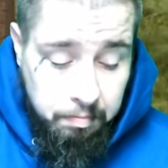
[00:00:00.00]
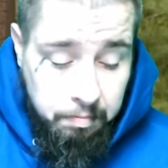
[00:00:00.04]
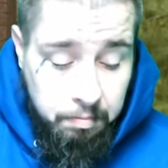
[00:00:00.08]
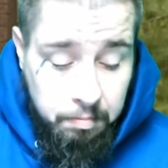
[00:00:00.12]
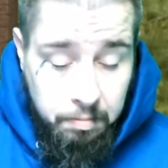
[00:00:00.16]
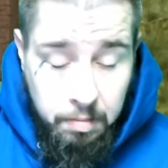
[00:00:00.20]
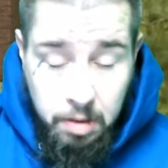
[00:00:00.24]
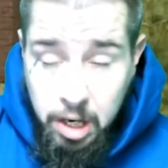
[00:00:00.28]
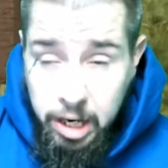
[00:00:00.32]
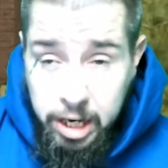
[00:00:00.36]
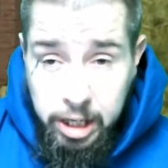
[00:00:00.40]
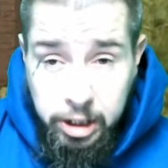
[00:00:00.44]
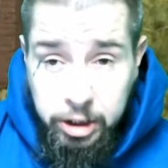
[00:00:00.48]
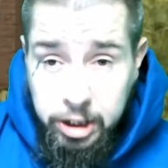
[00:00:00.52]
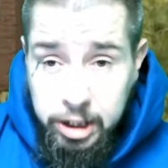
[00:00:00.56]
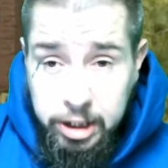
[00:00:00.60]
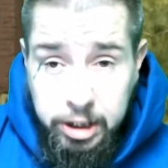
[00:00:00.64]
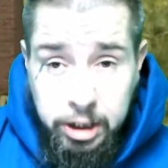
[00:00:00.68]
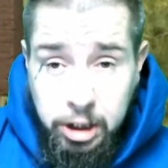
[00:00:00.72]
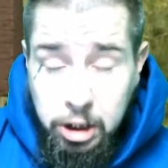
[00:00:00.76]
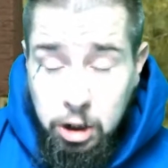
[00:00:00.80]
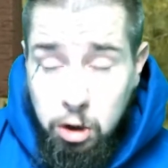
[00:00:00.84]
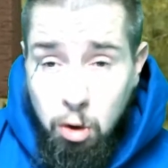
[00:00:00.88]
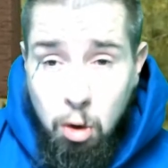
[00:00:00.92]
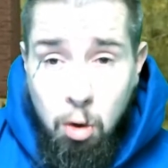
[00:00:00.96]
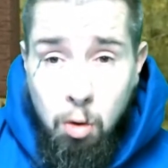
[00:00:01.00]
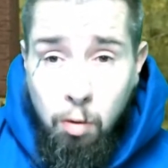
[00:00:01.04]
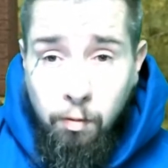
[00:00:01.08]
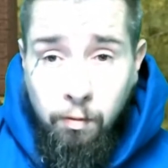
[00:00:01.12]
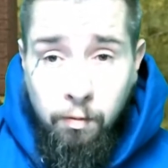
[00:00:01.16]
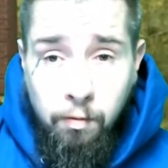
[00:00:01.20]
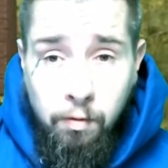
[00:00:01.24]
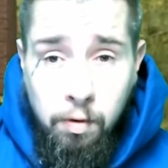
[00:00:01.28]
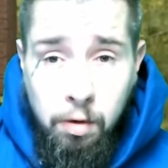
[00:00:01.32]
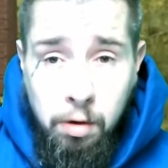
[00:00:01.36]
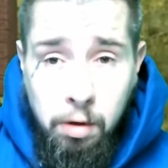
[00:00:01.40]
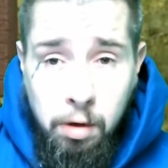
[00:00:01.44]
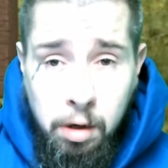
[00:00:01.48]
It's just the truth.
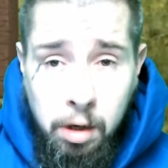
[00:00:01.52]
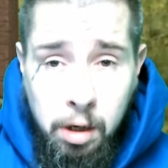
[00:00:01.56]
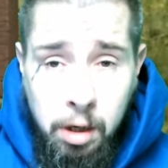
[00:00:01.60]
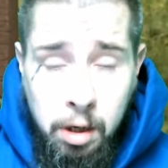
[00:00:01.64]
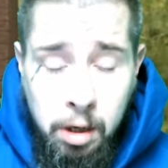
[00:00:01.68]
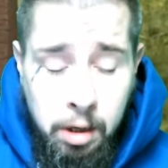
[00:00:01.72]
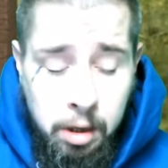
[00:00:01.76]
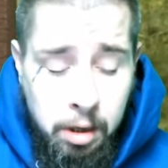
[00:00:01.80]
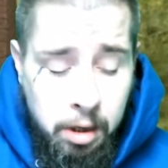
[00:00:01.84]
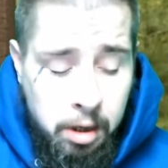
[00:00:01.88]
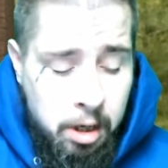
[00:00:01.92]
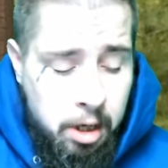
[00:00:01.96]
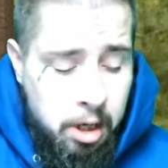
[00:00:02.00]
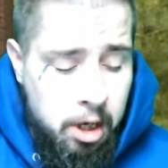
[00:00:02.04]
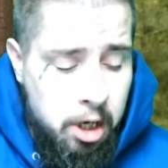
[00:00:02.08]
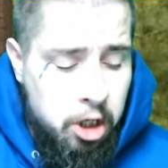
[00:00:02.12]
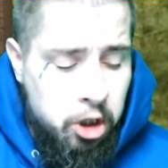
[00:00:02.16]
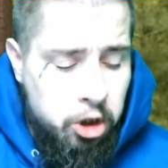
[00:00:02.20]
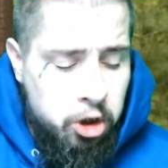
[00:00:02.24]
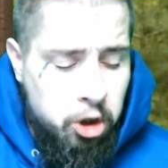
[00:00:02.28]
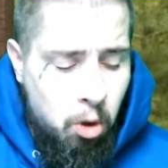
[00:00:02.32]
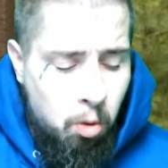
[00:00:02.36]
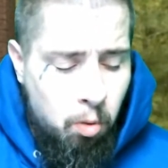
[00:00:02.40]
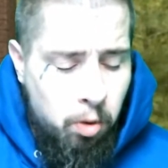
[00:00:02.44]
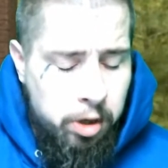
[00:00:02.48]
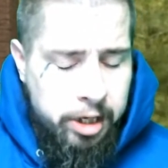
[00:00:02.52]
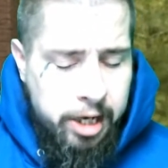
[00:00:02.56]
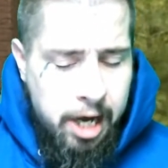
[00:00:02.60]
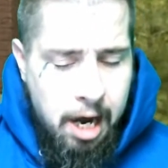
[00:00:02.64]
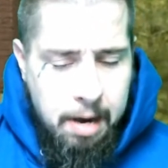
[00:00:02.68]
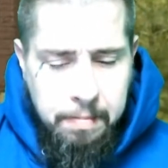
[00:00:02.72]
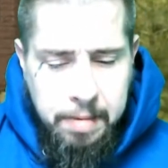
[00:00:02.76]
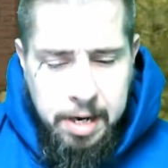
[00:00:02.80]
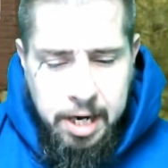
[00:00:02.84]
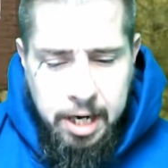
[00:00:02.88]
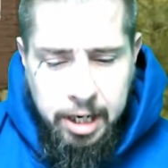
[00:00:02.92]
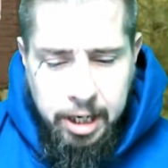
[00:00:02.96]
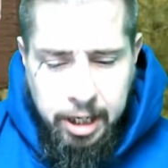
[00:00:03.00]
So with that
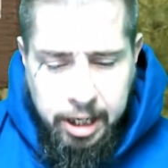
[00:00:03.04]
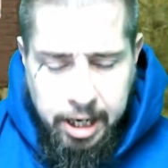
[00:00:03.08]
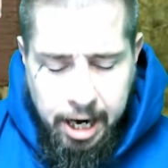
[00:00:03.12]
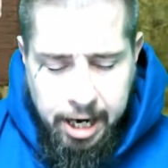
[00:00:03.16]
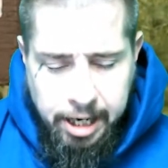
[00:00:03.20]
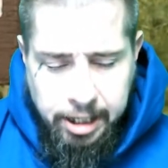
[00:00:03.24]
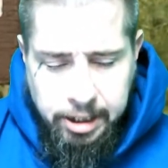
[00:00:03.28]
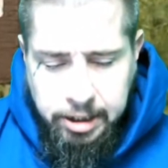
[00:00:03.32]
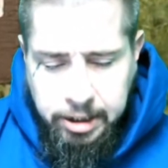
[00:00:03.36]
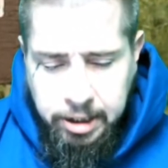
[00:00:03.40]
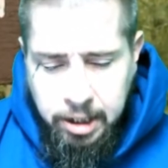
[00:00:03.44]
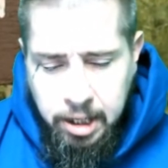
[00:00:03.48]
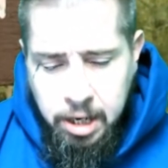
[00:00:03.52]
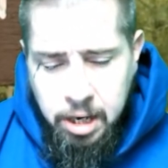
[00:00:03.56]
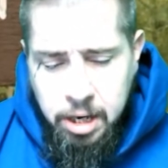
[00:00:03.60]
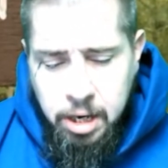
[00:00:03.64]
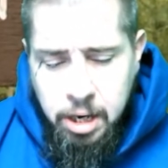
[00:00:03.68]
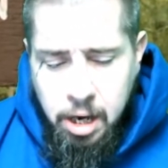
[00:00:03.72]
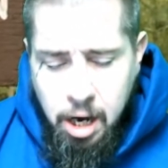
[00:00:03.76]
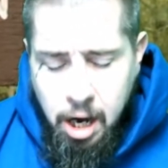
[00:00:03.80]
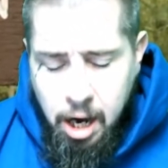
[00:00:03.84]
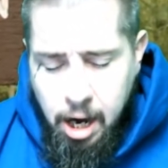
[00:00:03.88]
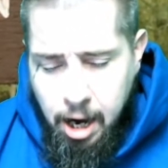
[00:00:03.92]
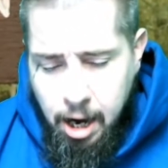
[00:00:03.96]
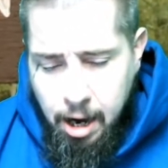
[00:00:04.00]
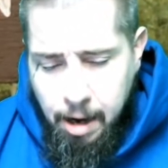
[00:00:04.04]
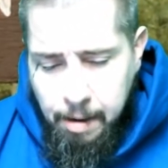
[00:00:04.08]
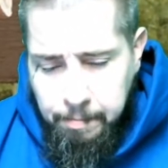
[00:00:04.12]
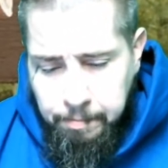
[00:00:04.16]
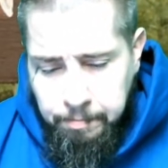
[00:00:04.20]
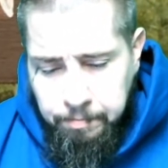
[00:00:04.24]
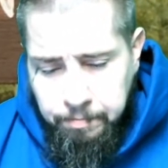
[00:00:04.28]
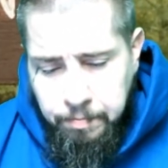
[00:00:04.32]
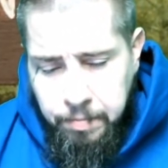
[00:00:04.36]
being the case, um,